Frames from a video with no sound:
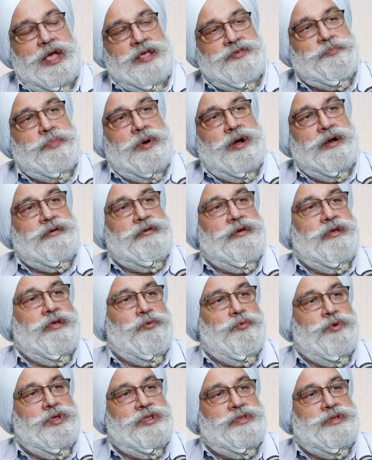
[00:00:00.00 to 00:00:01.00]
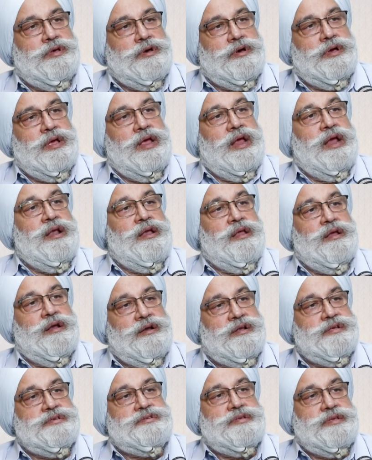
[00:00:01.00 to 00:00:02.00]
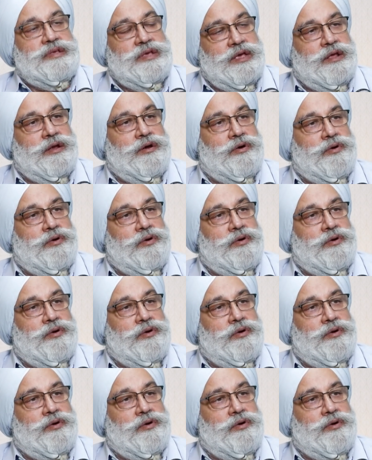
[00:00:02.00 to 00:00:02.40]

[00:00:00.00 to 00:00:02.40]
as partnering with the Indian, dis, you right.